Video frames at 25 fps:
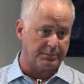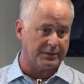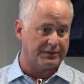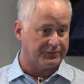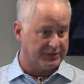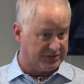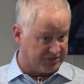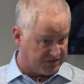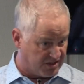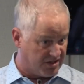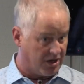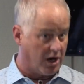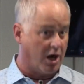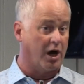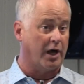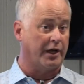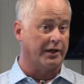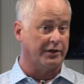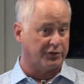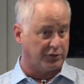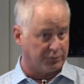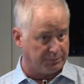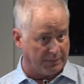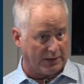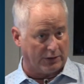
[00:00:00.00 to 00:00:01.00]
if it's a
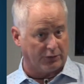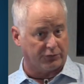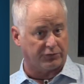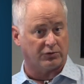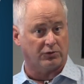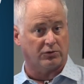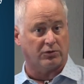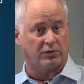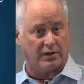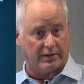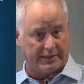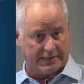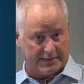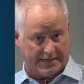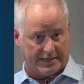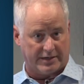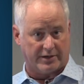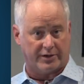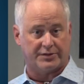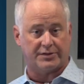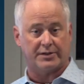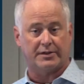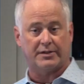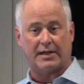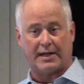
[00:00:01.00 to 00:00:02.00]
non-spousal
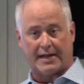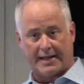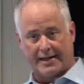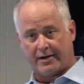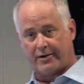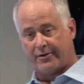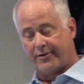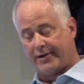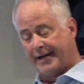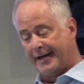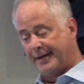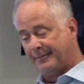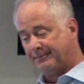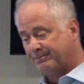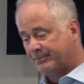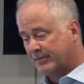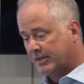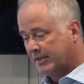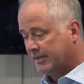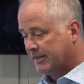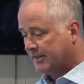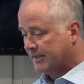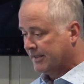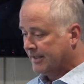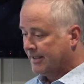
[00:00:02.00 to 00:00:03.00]
inherited IRA.
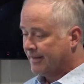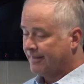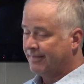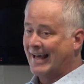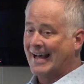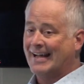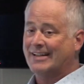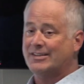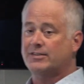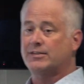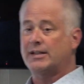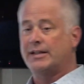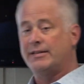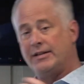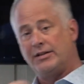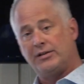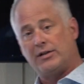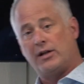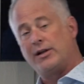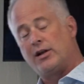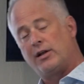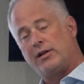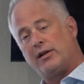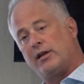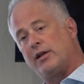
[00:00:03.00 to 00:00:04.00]
And
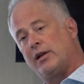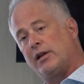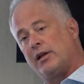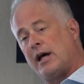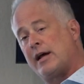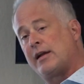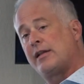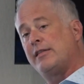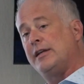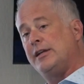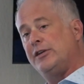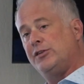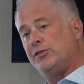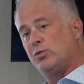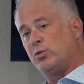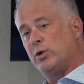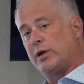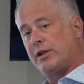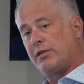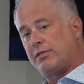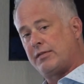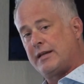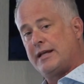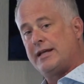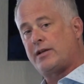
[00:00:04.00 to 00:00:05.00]
a lot of these, you want
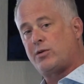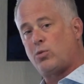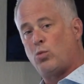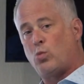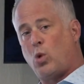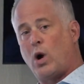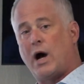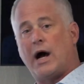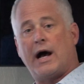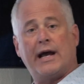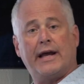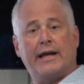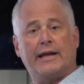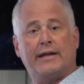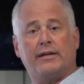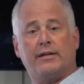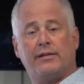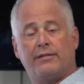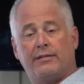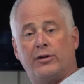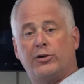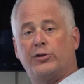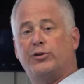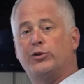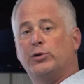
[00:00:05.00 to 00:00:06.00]
to think why
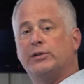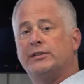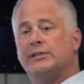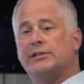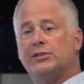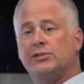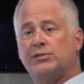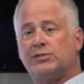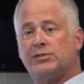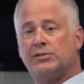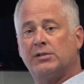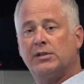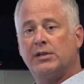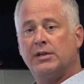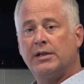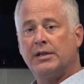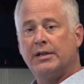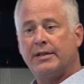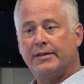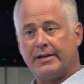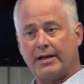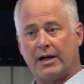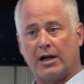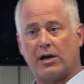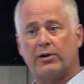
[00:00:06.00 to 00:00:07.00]
they're doing this.
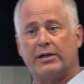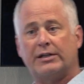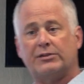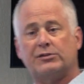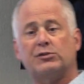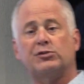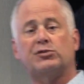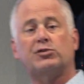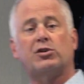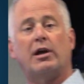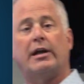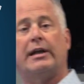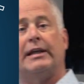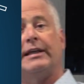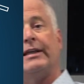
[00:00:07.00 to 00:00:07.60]
The IRS is trying to